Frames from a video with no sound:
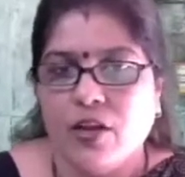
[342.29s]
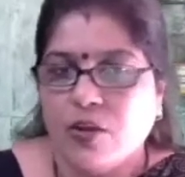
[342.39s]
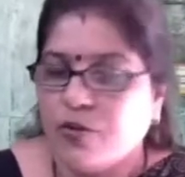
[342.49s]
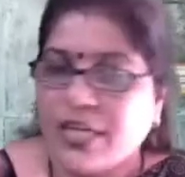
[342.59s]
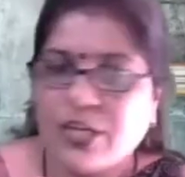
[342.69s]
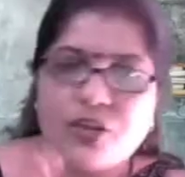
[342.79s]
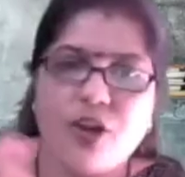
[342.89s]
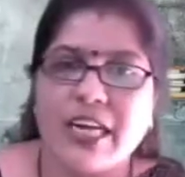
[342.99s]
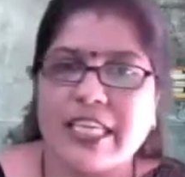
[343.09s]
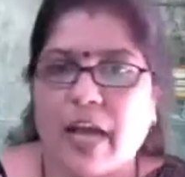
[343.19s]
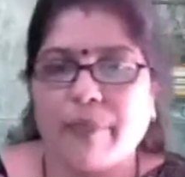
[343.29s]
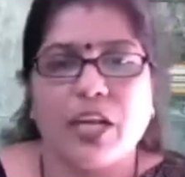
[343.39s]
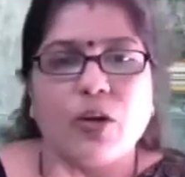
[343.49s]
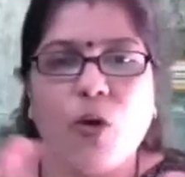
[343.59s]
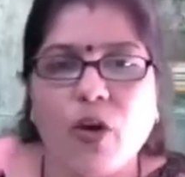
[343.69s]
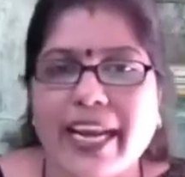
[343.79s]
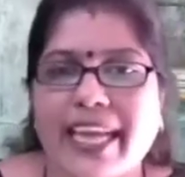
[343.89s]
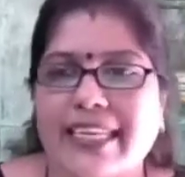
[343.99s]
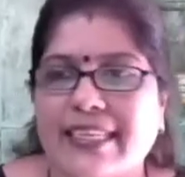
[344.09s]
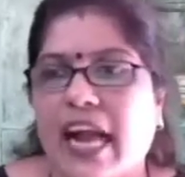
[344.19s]
So it's not something, don't get
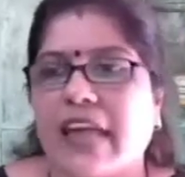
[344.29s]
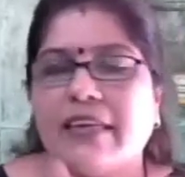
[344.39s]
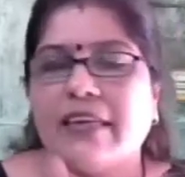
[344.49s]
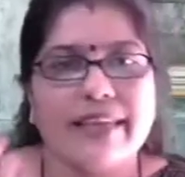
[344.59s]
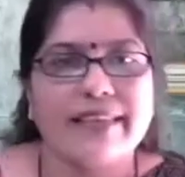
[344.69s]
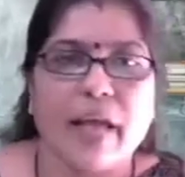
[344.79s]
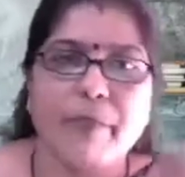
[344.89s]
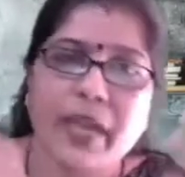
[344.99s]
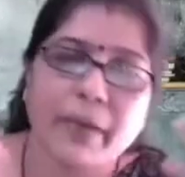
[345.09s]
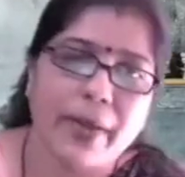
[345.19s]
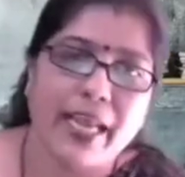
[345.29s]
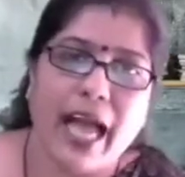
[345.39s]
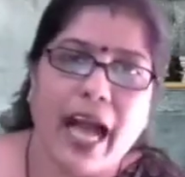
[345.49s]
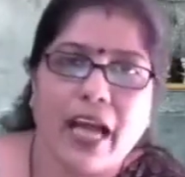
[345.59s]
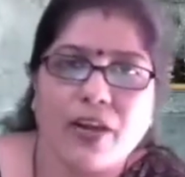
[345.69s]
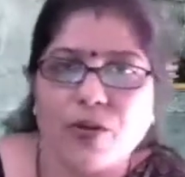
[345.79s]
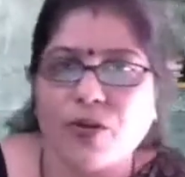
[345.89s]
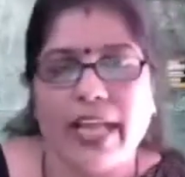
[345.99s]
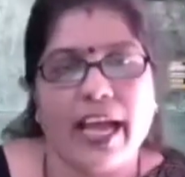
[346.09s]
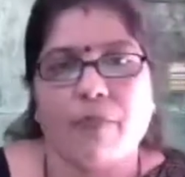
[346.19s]
disheartened that some people are, you know,
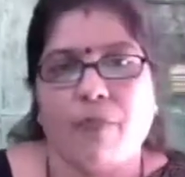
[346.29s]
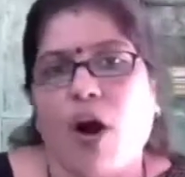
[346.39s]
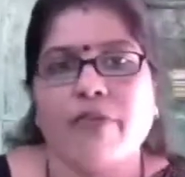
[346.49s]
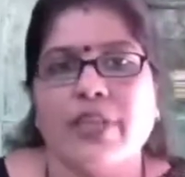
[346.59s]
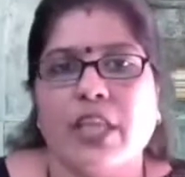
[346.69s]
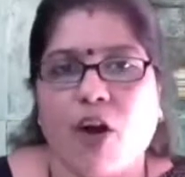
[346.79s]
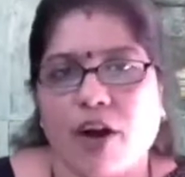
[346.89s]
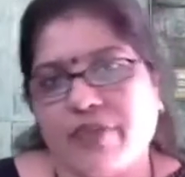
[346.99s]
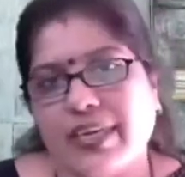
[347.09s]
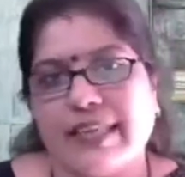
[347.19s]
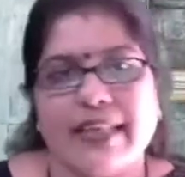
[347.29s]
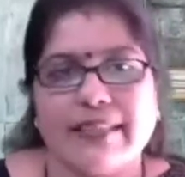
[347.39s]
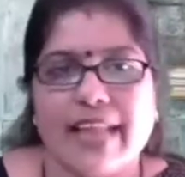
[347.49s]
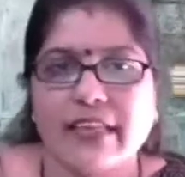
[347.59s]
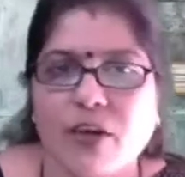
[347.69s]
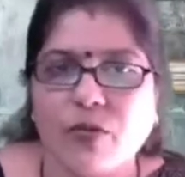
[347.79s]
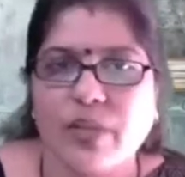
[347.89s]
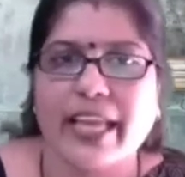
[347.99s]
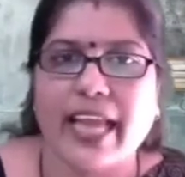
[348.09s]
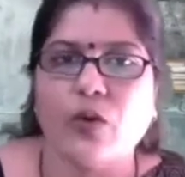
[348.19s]
they are born with the confidence and that's how
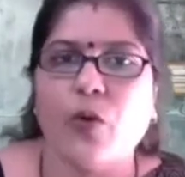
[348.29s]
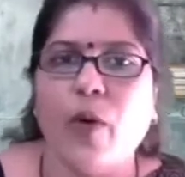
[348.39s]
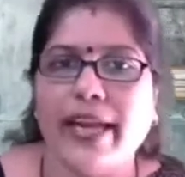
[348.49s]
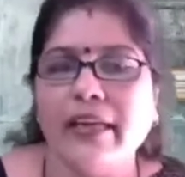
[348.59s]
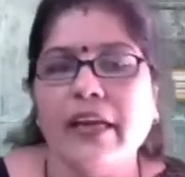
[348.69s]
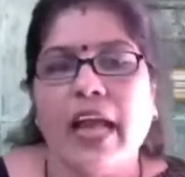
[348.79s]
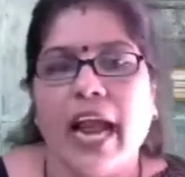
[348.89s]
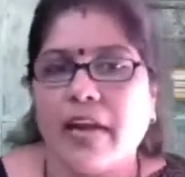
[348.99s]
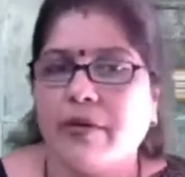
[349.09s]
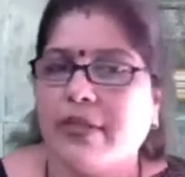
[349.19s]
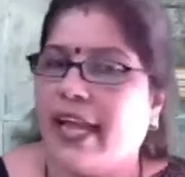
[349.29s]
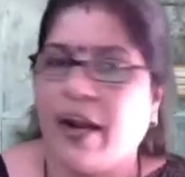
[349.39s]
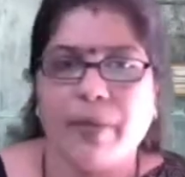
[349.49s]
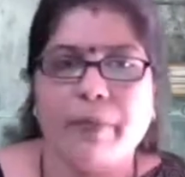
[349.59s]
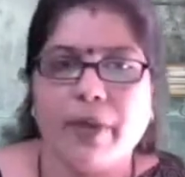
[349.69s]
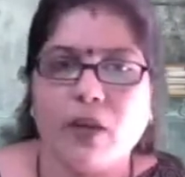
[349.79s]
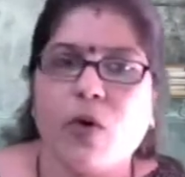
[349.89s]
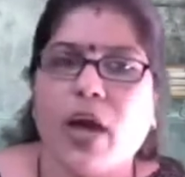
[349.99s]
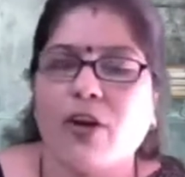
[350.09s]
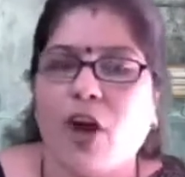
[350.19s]
they can do it and there are people who
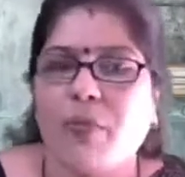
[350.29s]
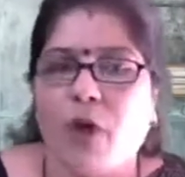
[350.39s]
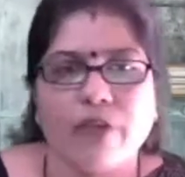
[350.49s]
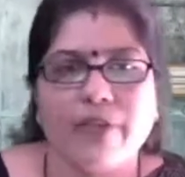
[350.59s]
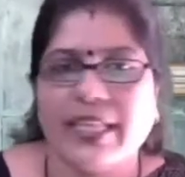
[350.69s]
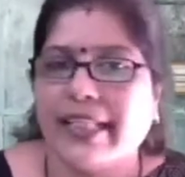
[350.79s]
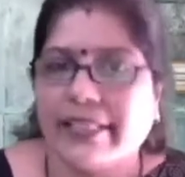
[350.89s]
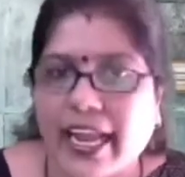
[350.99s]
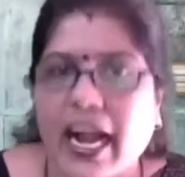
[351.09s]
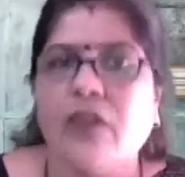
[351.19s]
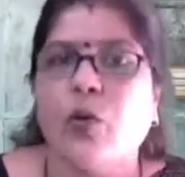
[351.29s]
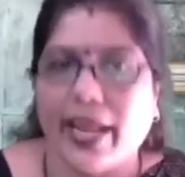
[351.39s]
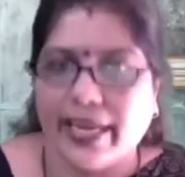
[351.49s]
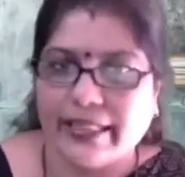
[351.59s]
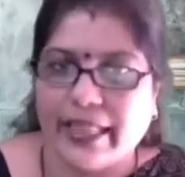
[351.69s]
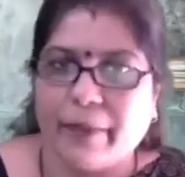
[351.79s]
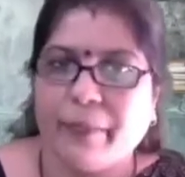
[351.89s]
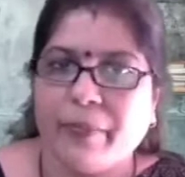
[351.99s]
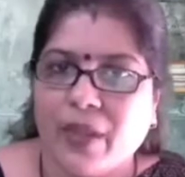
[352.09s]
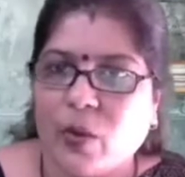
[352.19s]
are not born with and they can't do anything
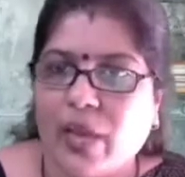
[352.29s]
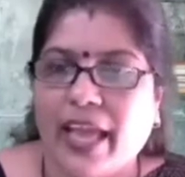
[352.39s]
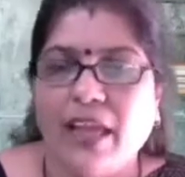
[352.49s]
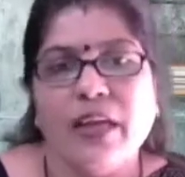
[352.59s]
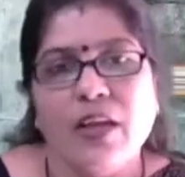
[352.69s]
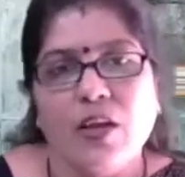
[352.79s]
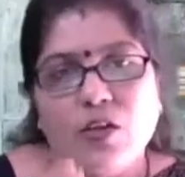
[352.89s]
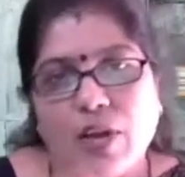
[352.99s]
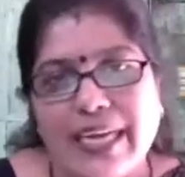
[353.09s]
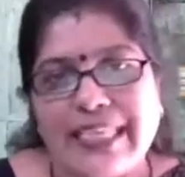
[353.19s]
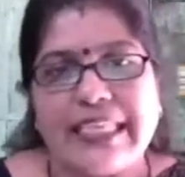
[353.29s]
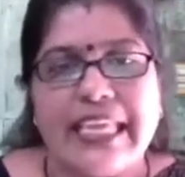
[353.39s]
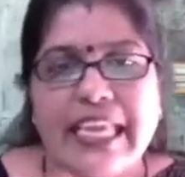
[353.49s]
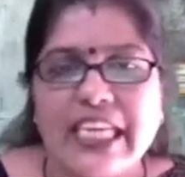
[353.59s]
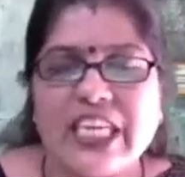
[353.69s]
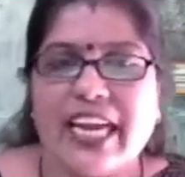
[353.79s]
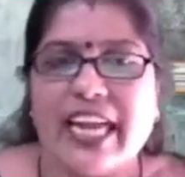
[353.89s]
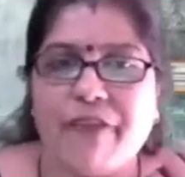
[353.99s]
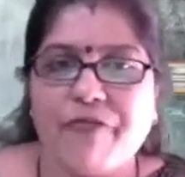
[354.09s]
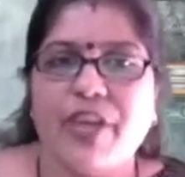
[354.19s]
okay so it's each and
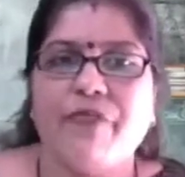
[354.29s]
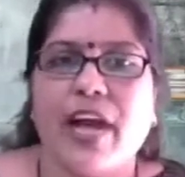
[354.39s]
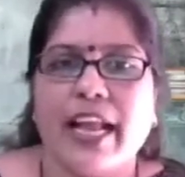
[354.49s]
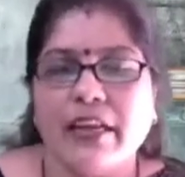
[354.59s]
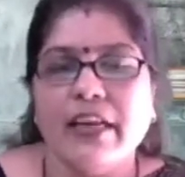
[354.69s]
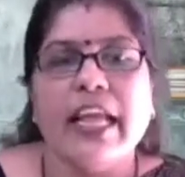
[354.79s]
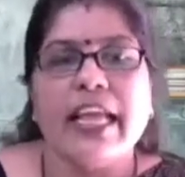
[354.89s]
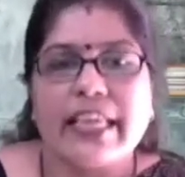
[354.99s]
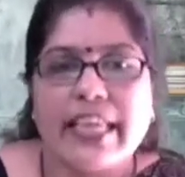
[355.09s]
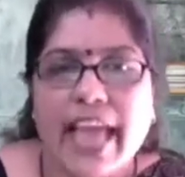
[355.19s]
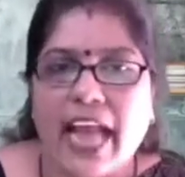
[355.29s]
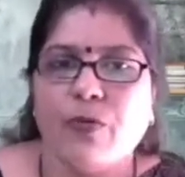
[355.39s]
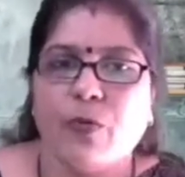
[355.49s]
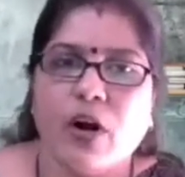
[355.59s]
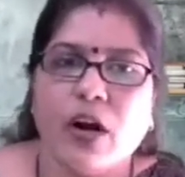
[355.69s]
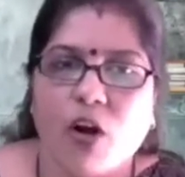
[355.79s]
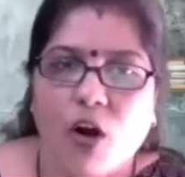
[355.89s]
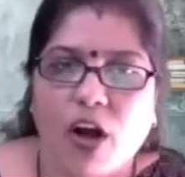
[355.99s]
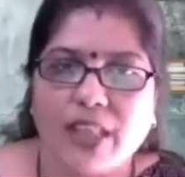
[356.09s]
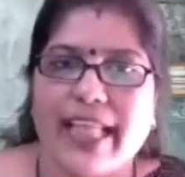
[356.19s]
everyone can work
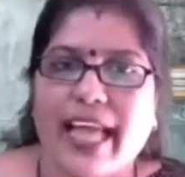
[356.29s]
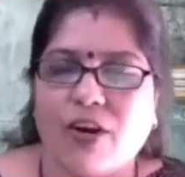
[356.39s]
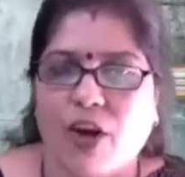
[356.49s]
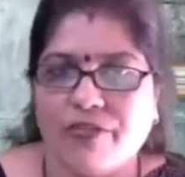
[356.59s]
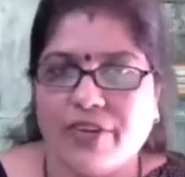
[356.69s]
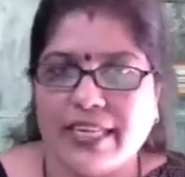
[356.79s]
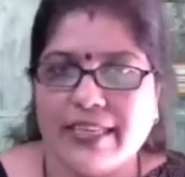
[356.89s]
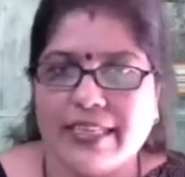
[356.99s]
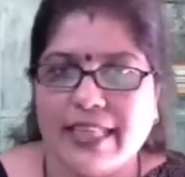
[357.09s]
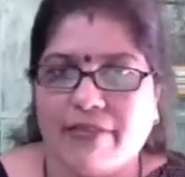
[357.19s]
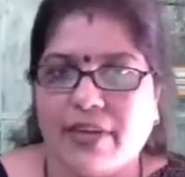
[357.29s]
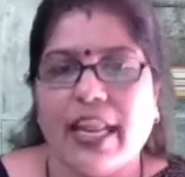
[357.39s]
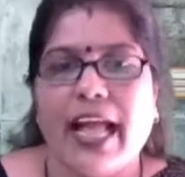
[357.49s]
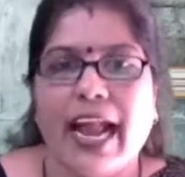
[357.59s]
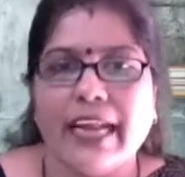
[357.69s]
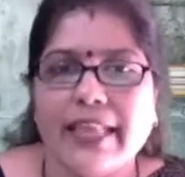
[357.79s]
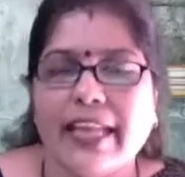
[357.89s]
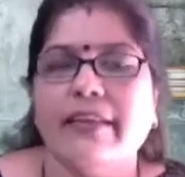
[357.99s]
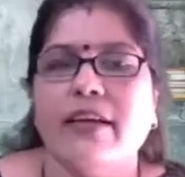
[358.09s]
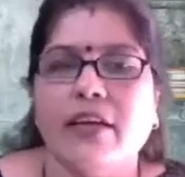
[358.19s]
on their confidence level and they
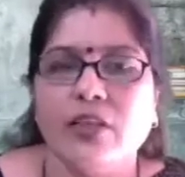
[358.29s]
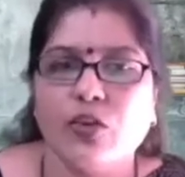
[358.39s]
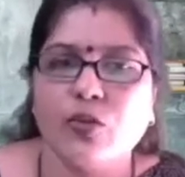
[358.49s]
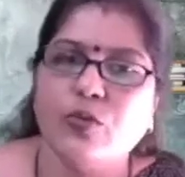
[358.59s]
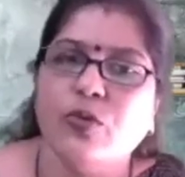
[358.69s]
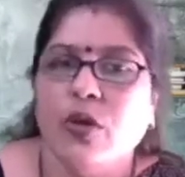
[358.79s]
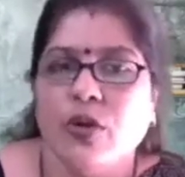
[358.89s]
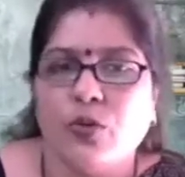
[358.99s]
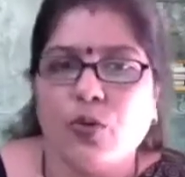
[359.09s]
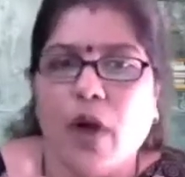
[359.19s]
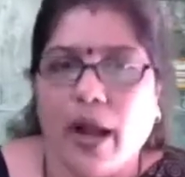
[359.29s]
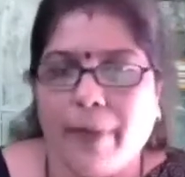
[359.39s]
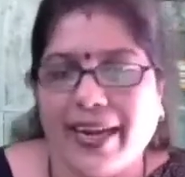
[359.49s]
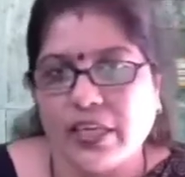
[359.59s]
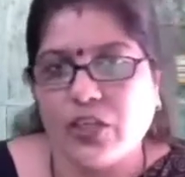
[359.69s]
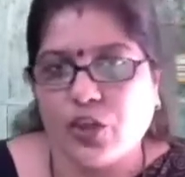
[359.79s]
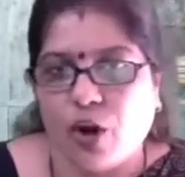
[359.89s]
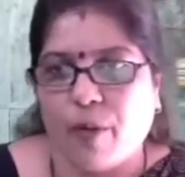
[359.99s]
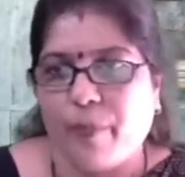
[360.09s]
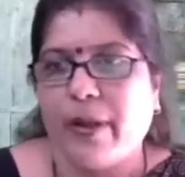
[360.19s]
learn to do a better
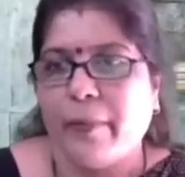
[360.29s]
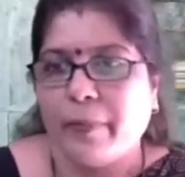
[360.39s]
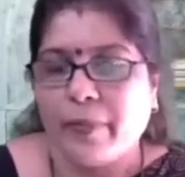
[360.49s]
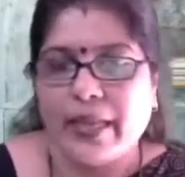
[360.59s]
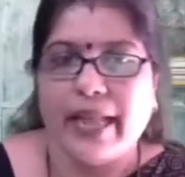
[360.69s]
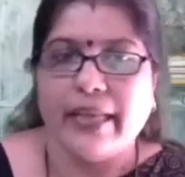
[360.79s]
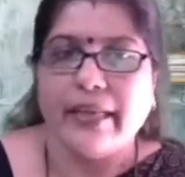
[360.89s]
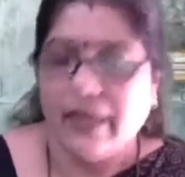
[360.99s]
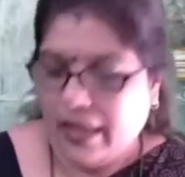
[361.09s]
job right